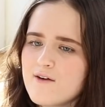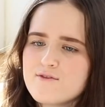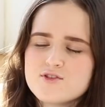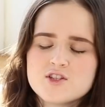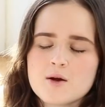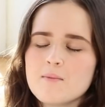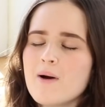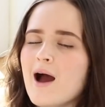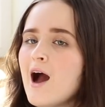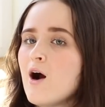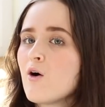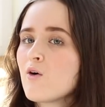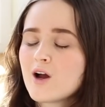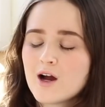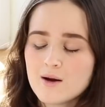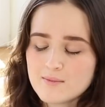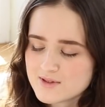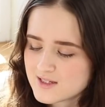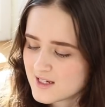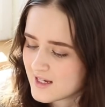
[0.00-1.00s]
have somehow
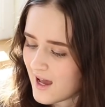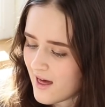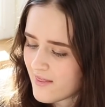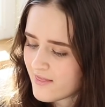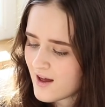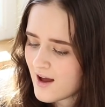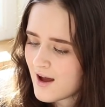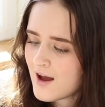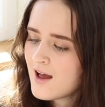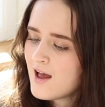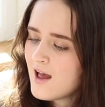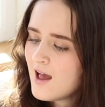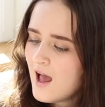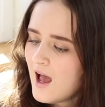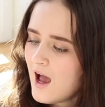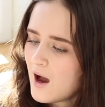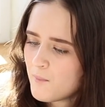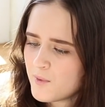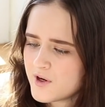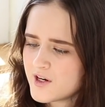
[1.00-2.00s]
come together,
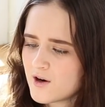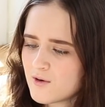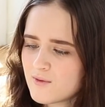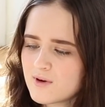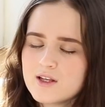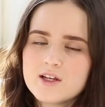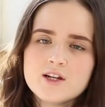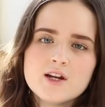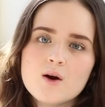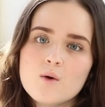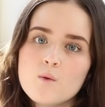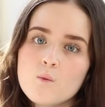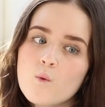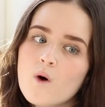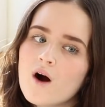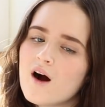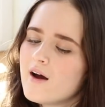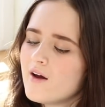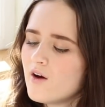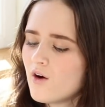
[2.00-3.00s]
and we don't really know
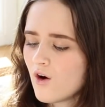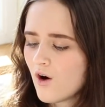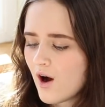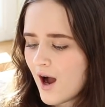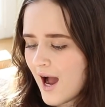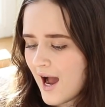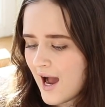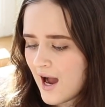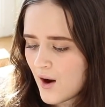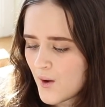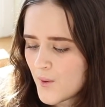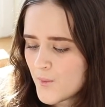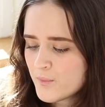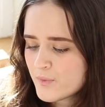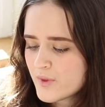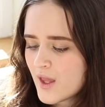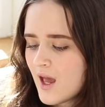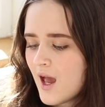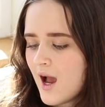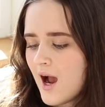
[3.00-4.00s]
why or how.
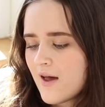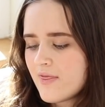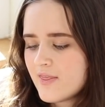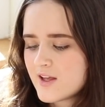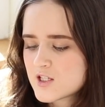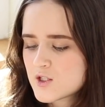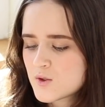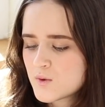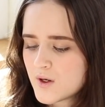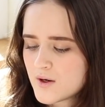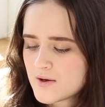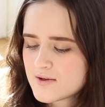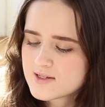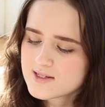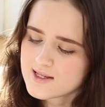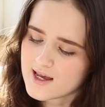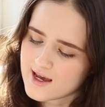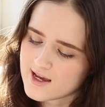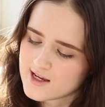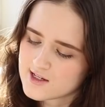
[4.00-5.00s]
And this quote
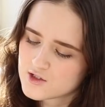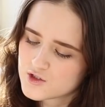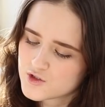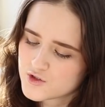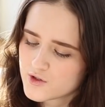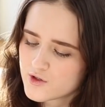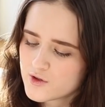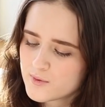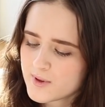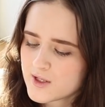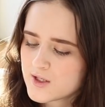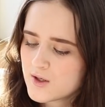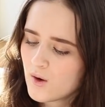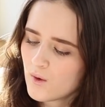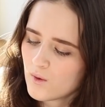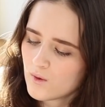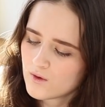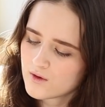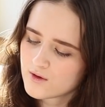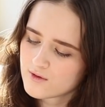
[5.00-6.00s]
says, "Truth be
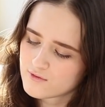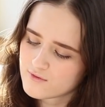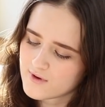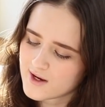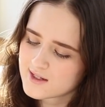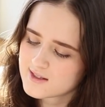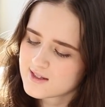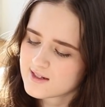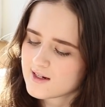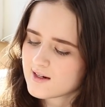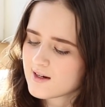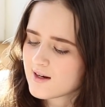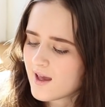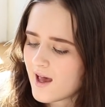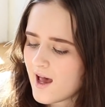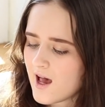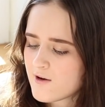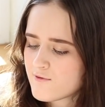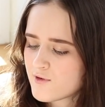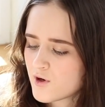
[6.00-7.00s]
told, Victor didn't
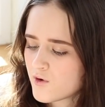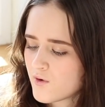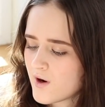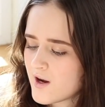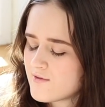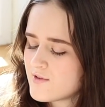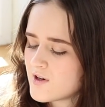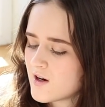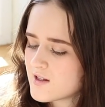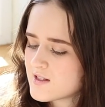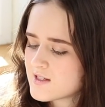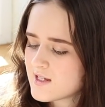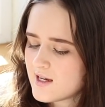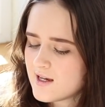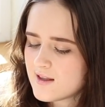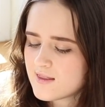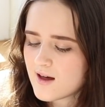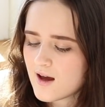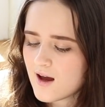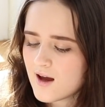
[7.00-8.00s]
care for graveyards
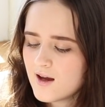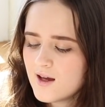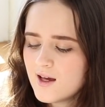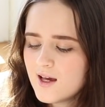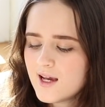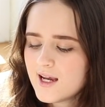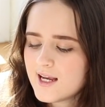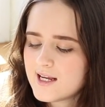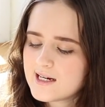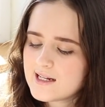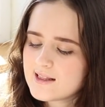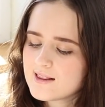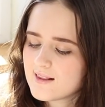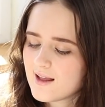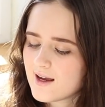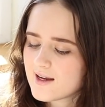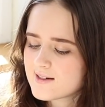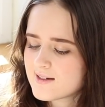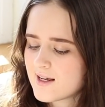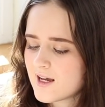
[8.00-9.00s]
either. He didn't
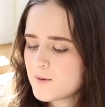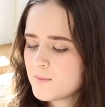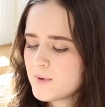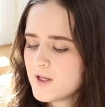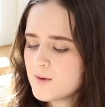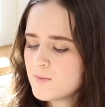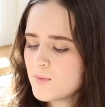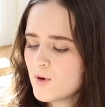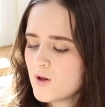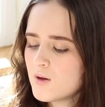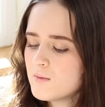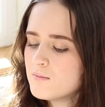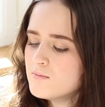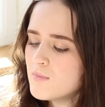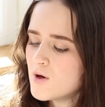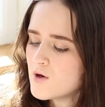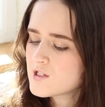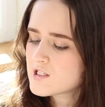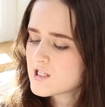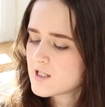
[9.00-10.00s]
like dead people,
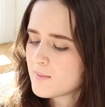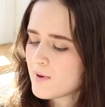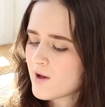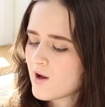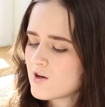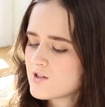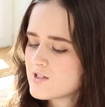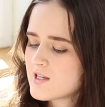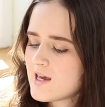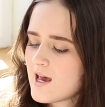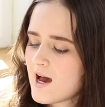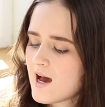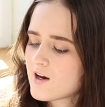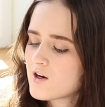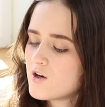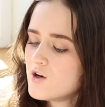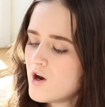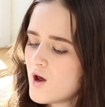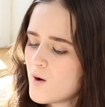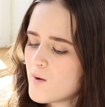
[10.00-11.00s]
mostly because he
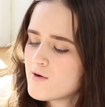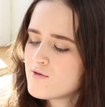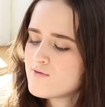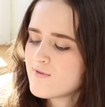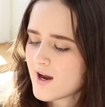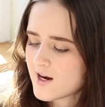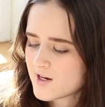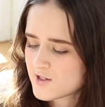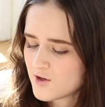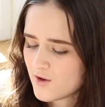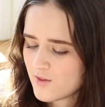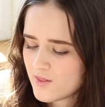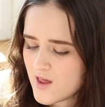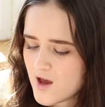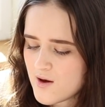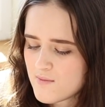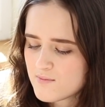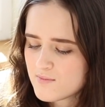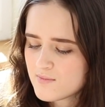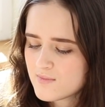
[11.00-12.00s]
had no effect on
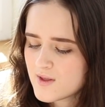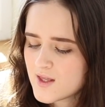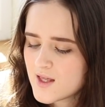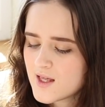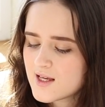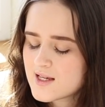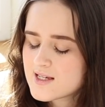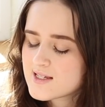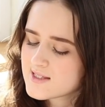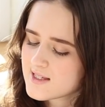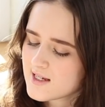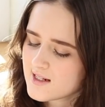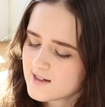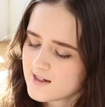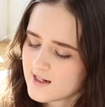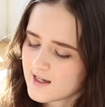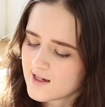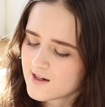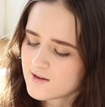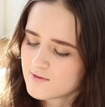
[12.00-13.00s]
them.
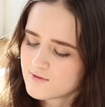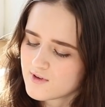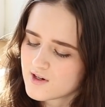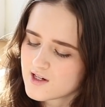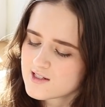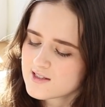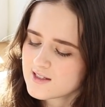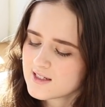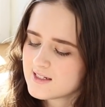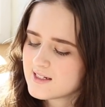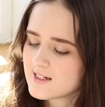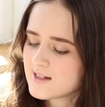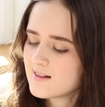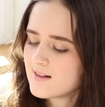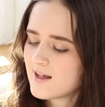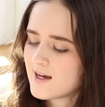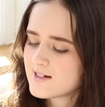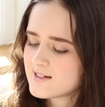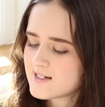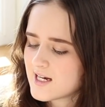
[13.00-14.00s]
Sydney, conversely, didn't
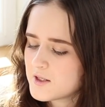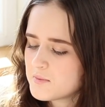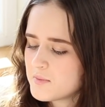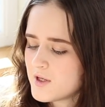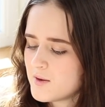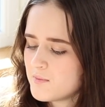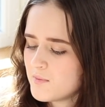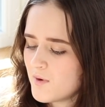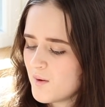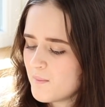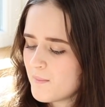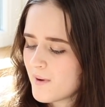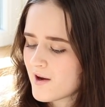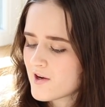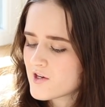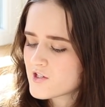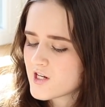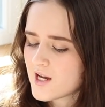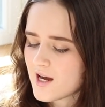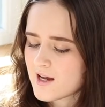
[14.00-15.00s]
like dead people
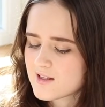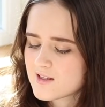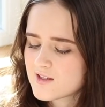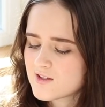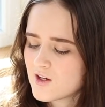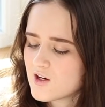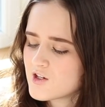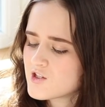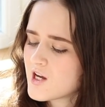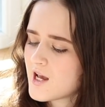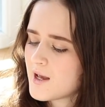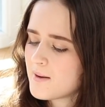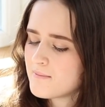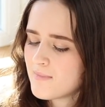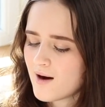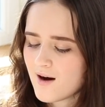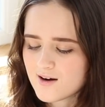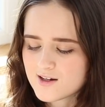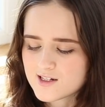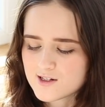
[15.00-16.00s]
because she had such a
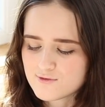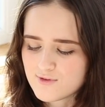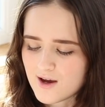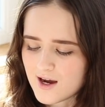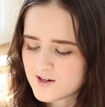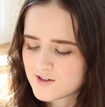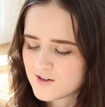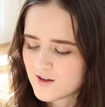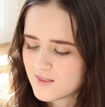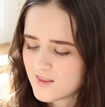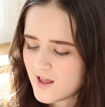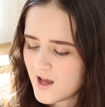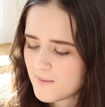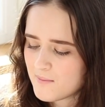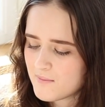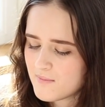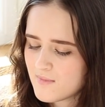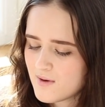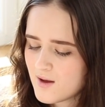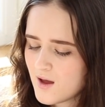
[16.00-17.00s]
marked effect on
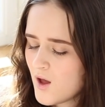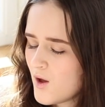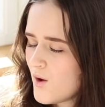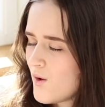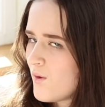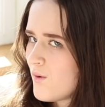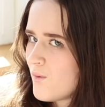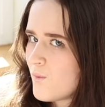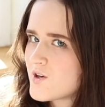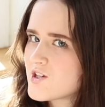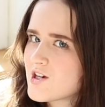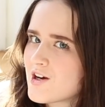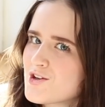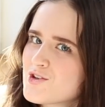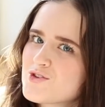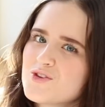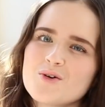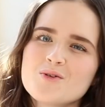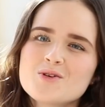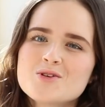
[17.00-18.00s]
them," which I
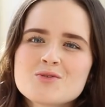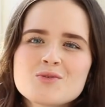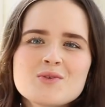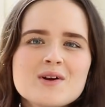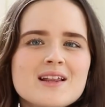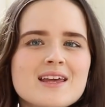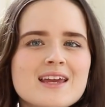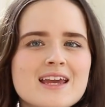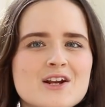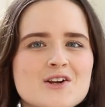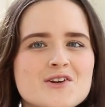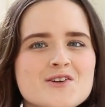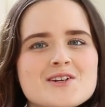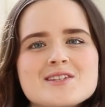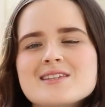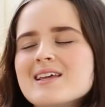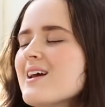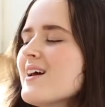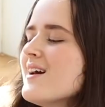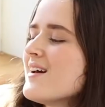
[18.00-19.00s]
just thought was really
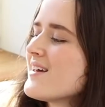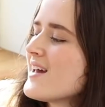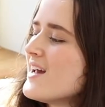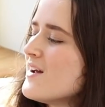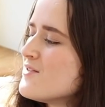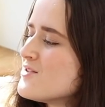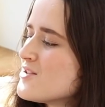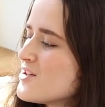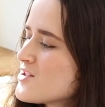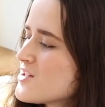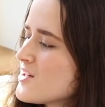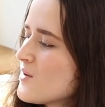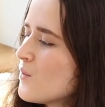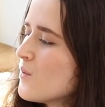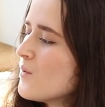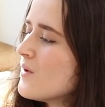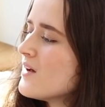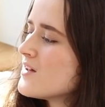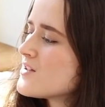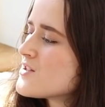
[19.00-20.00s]
interesting and gave such a
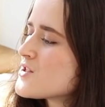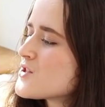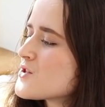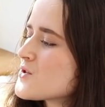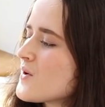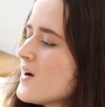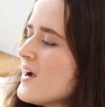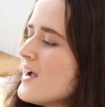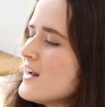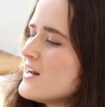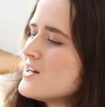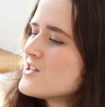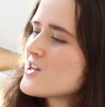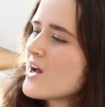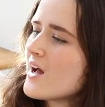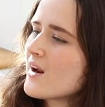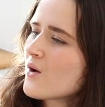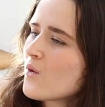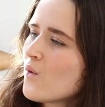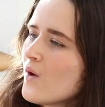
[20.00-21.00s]
strange
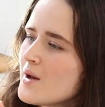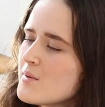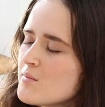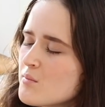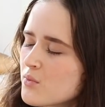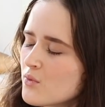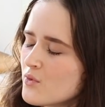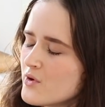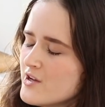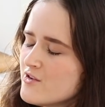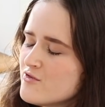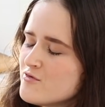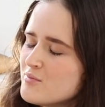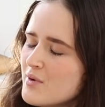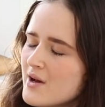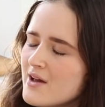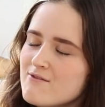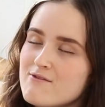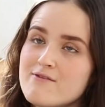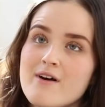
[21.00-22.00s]
and quite brief
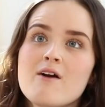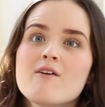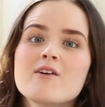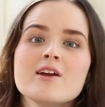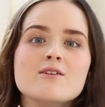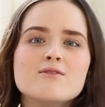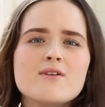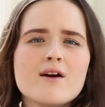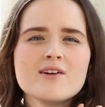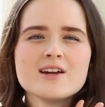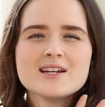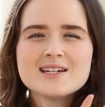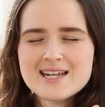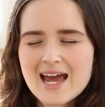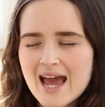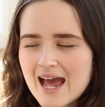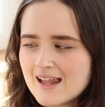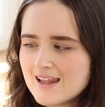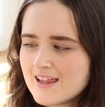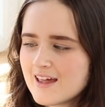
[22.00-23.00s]
but very
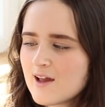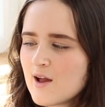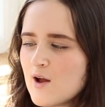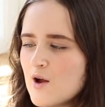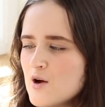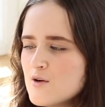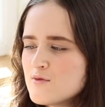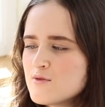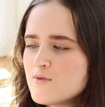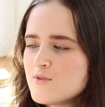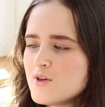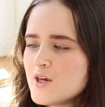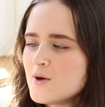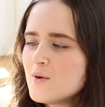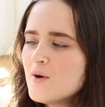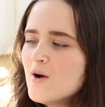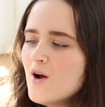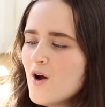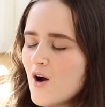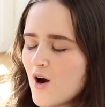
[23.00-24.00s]
telling overview
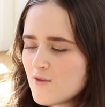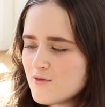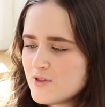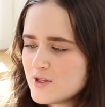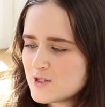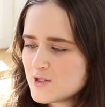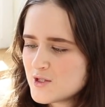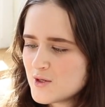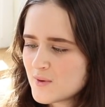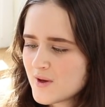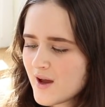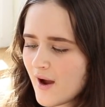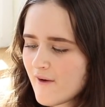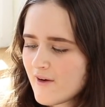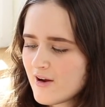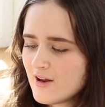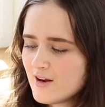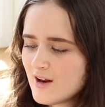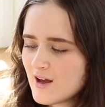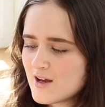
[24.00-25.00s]
of these 2
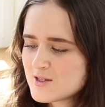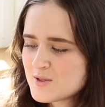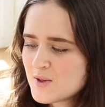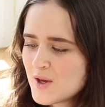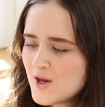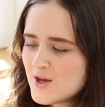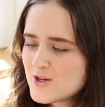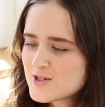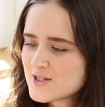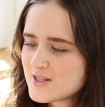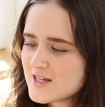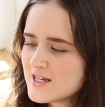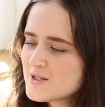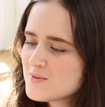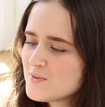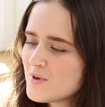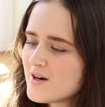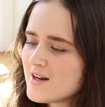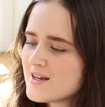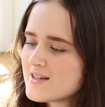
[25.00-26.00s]
characters. So
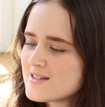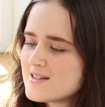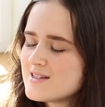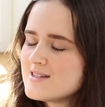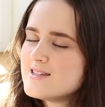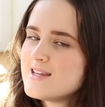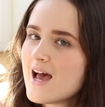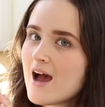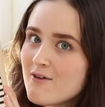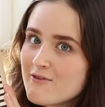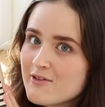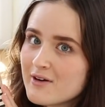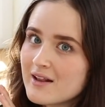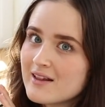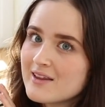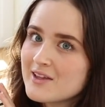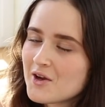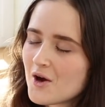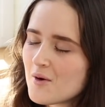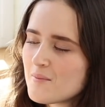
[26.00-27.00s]
this one has
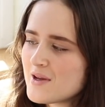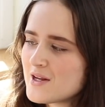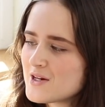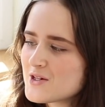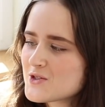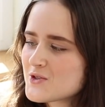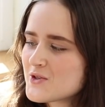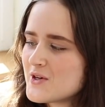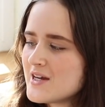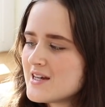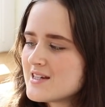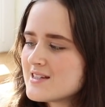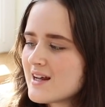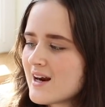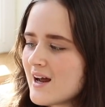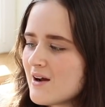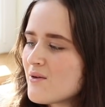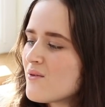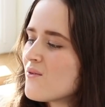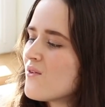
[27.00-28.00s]
definitely got me intrigued,
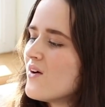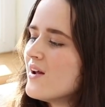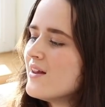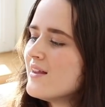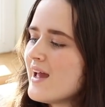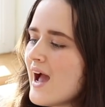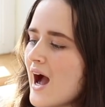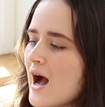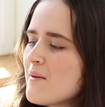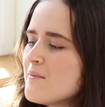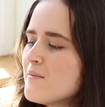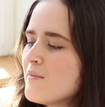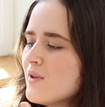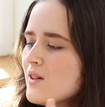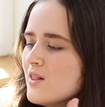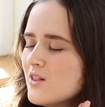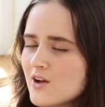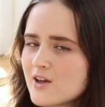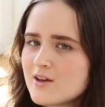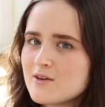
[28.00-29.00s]
and I really am
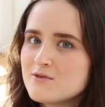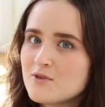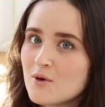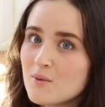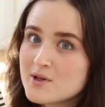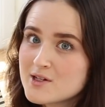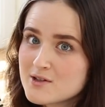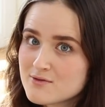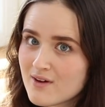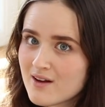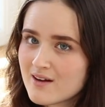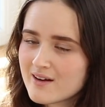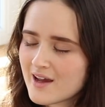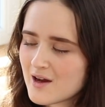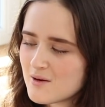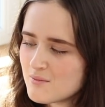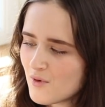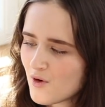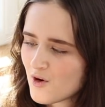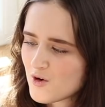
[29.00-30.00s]
looking forward to finding
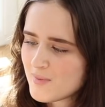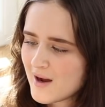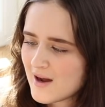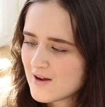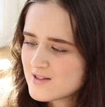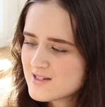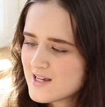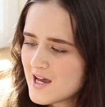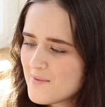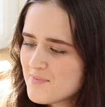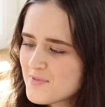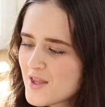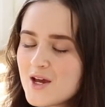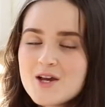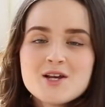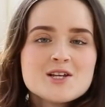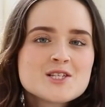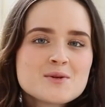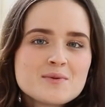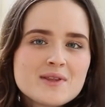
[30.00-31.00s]
out more about it.
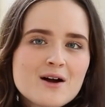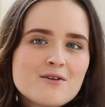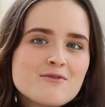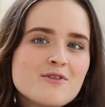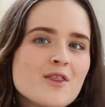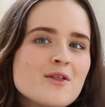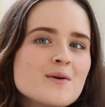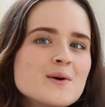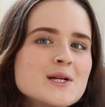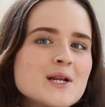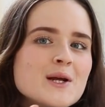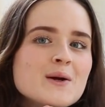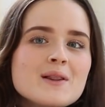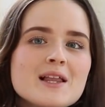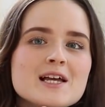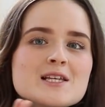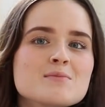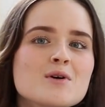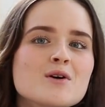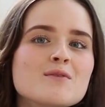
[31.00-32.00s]
So without further ado,
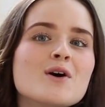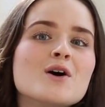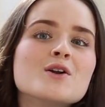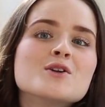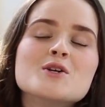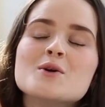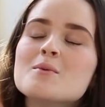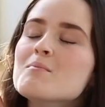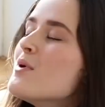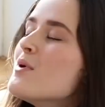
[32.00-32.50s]
let's move on to